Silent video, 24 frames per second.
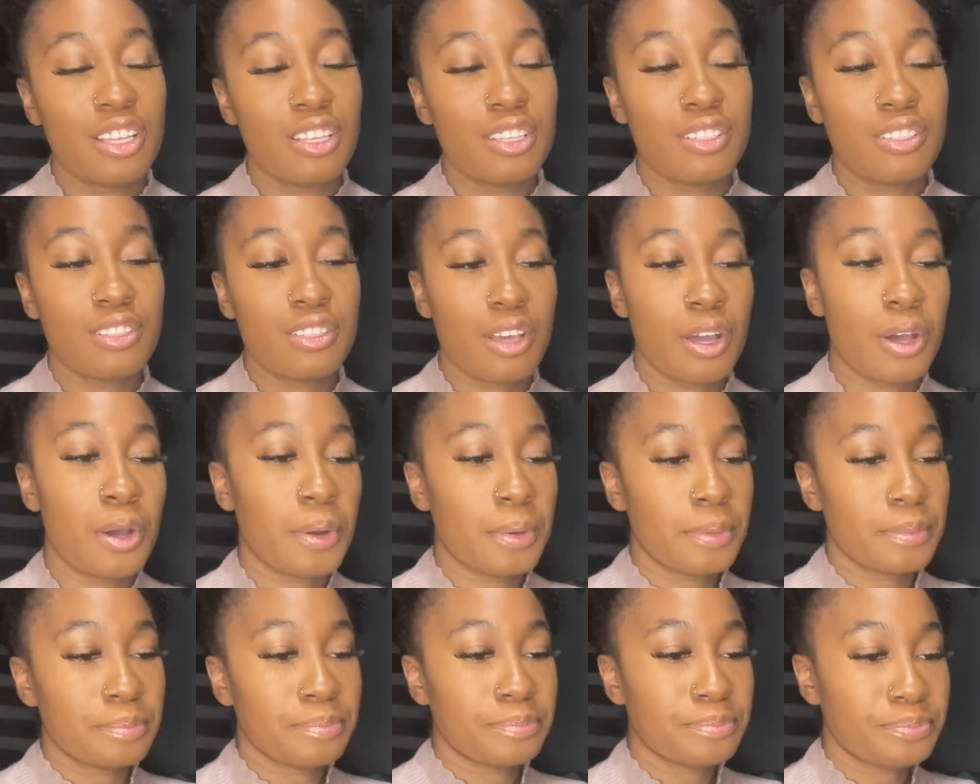
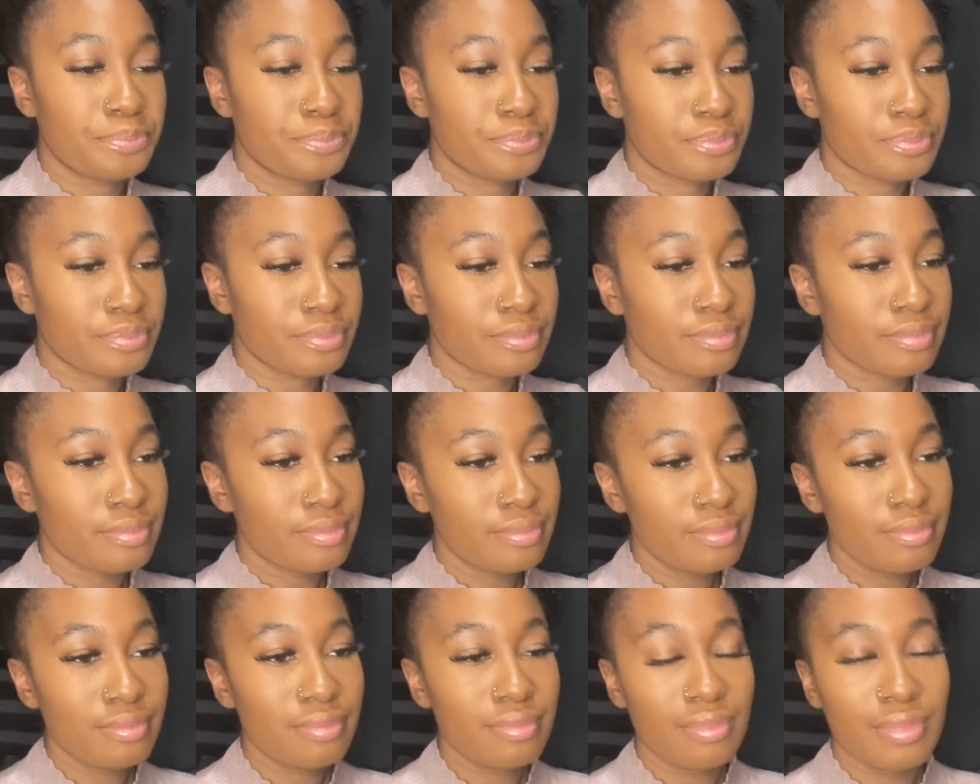So
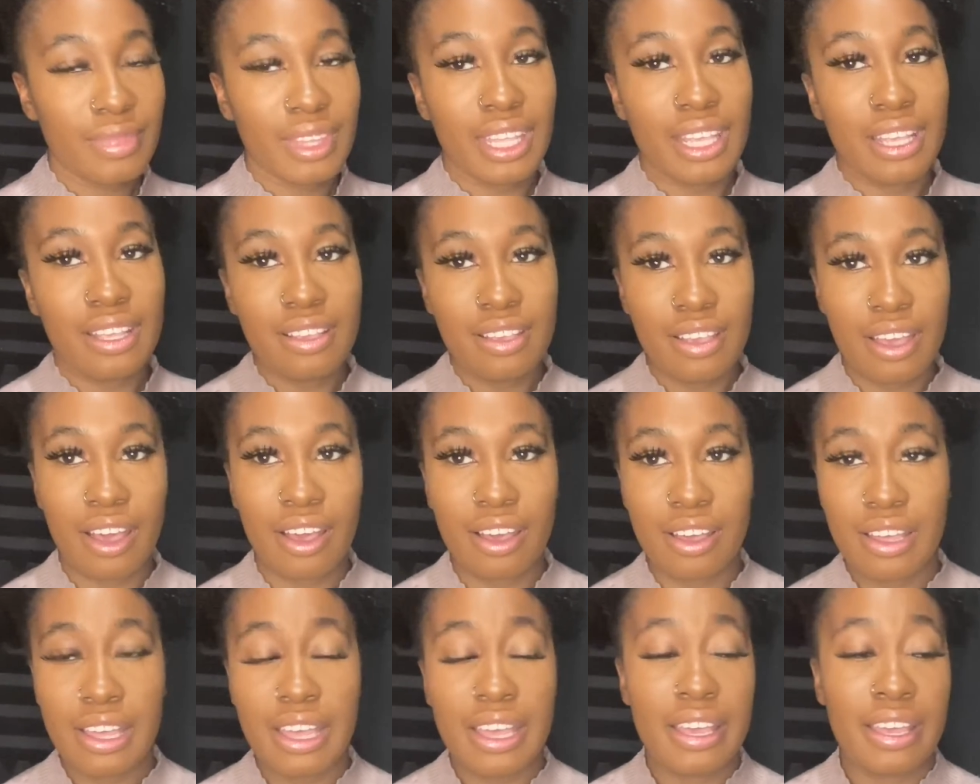yeah,
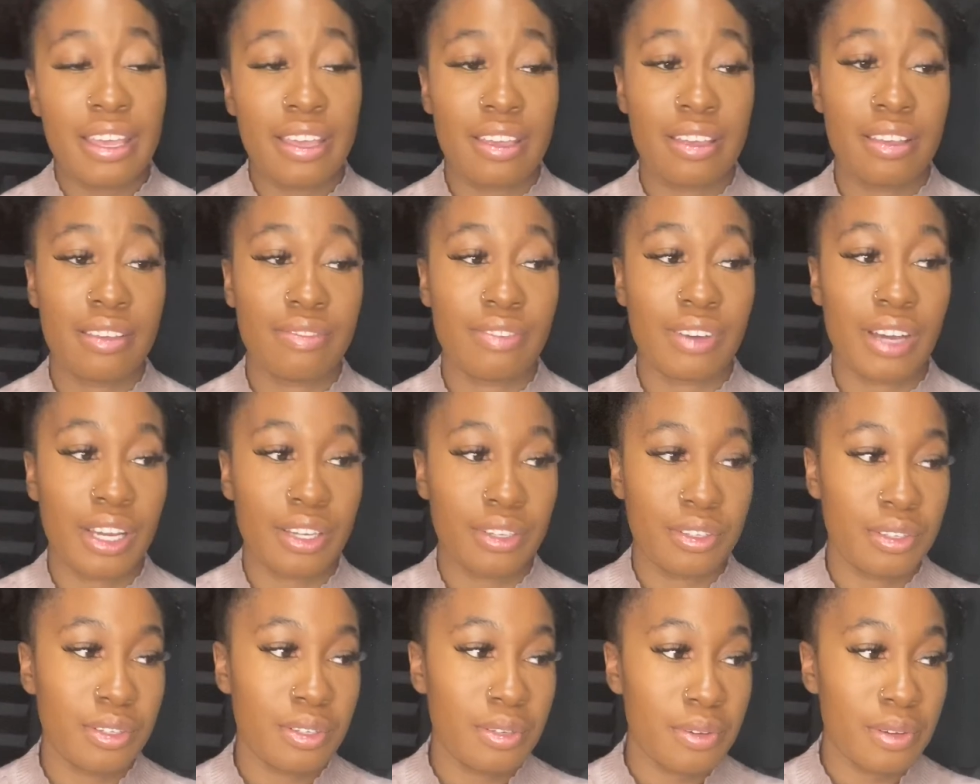if I
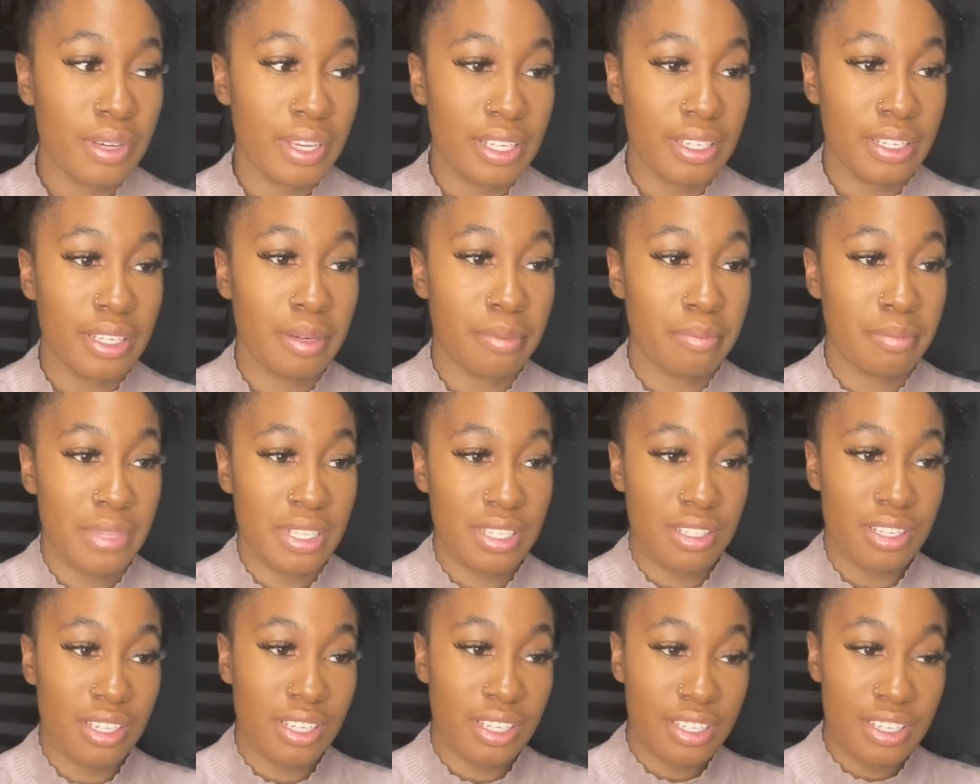do end up
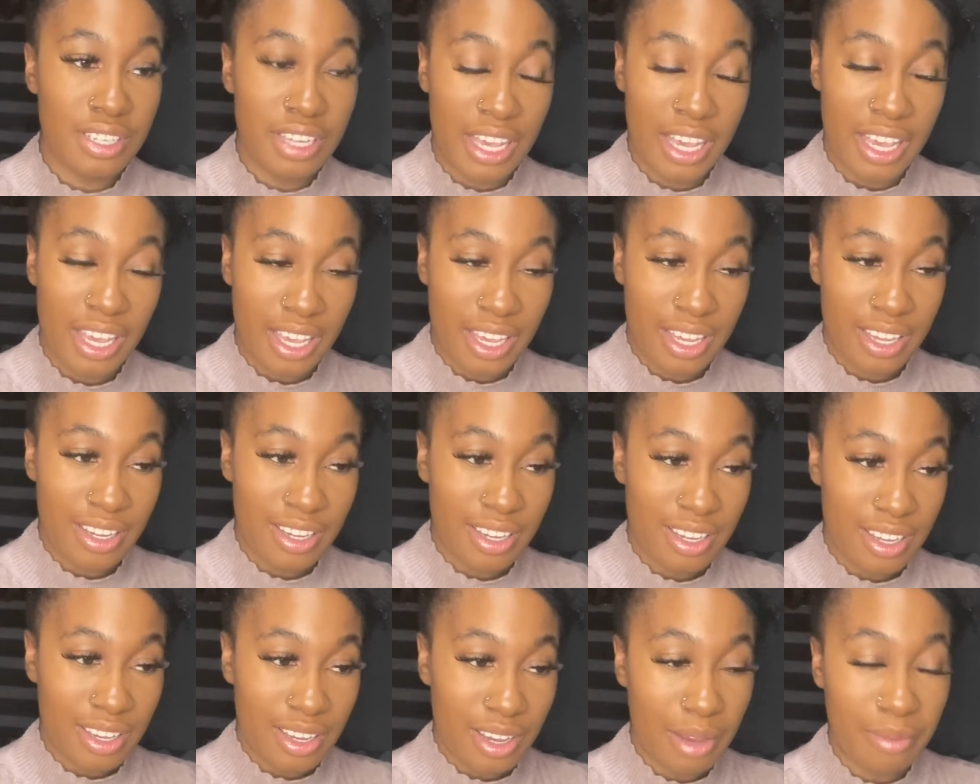missing a day,
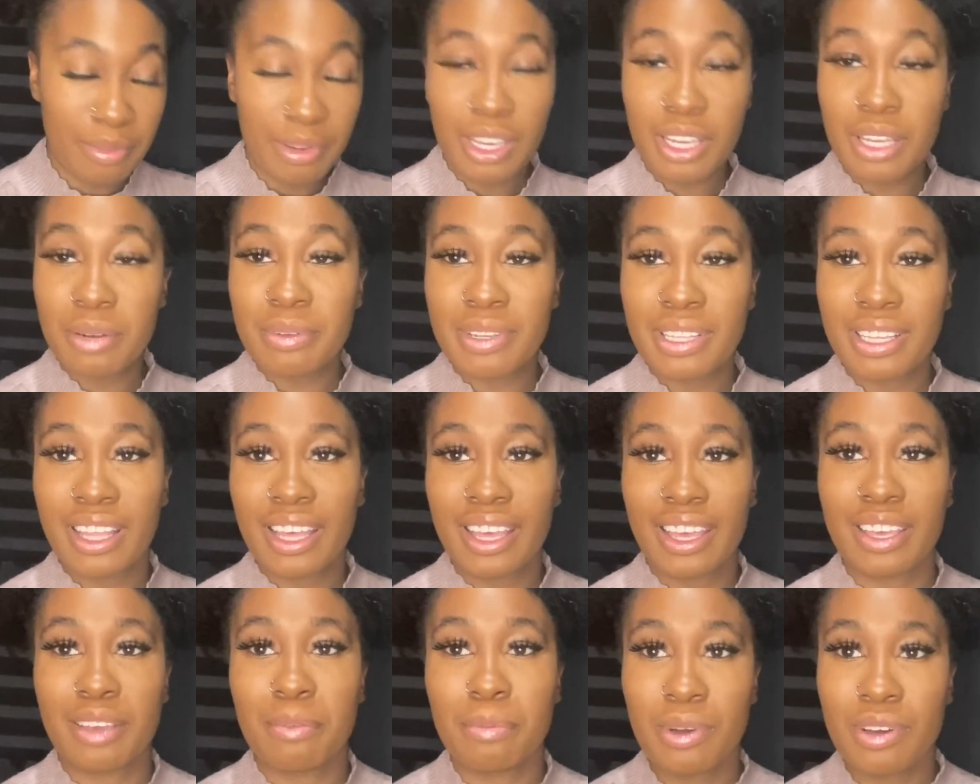I'm not gonna be
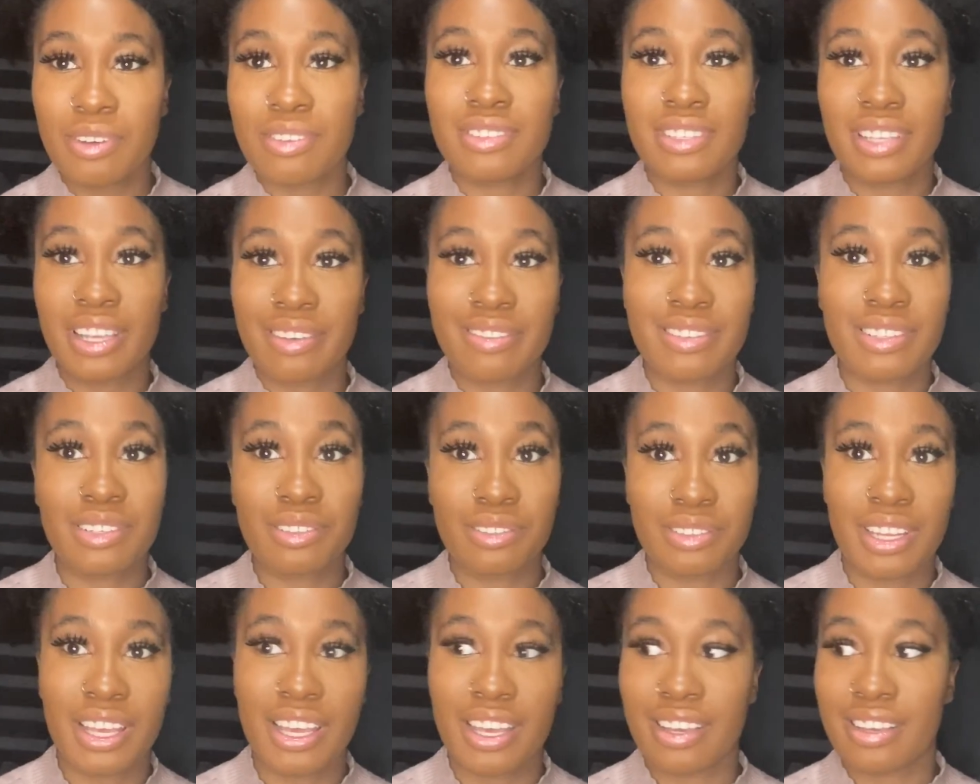like posting every
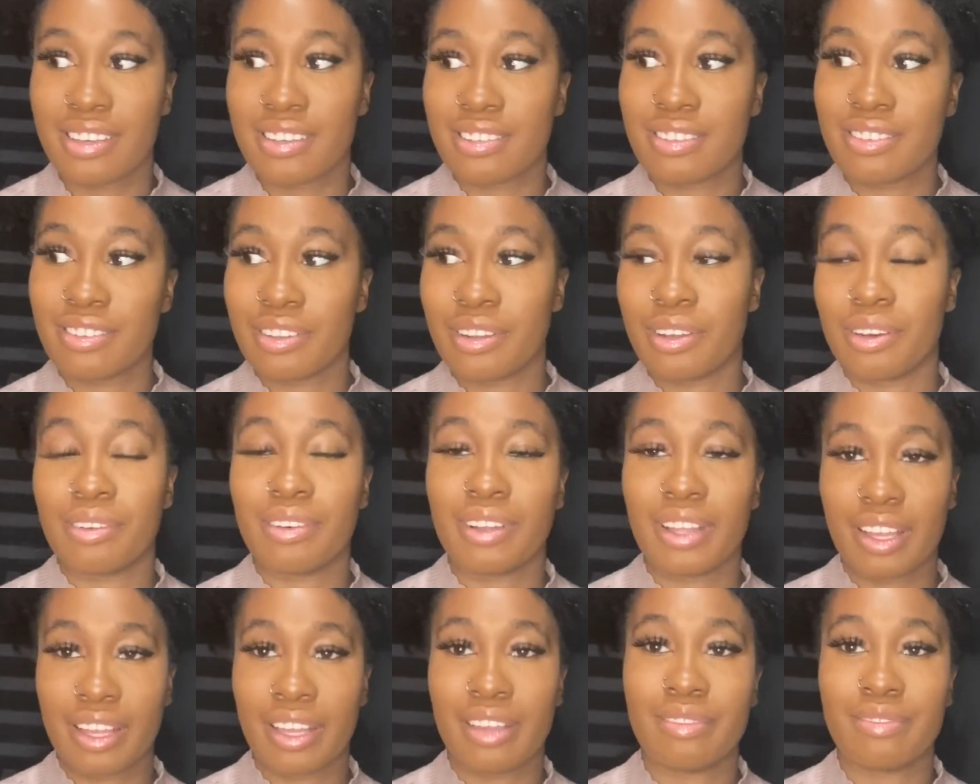single day because you know
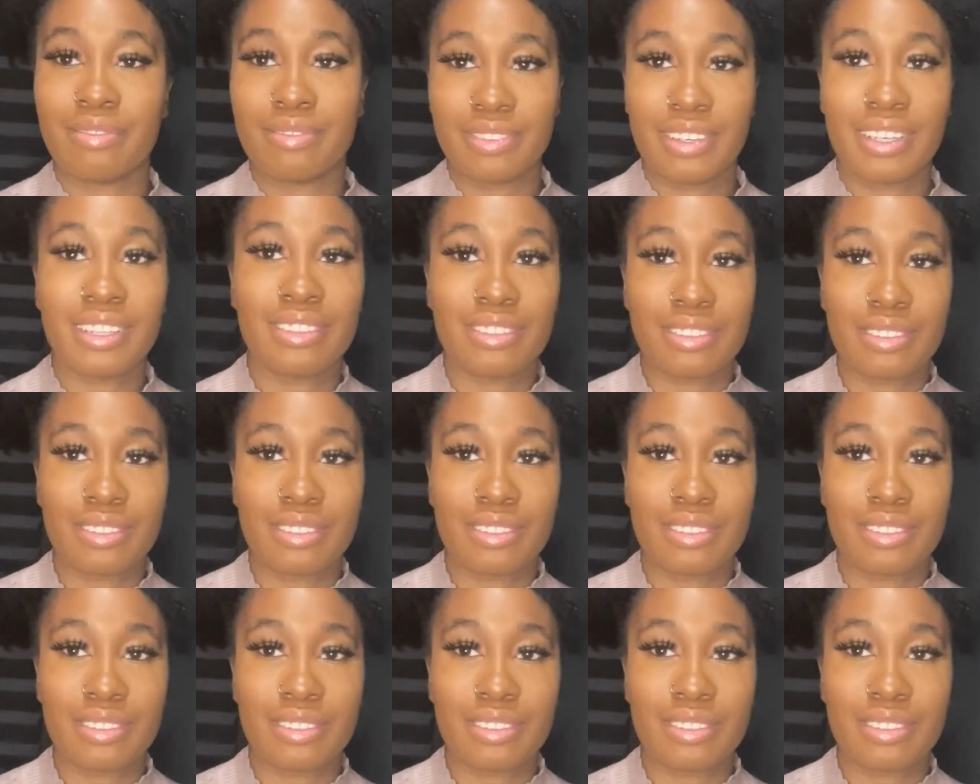I have other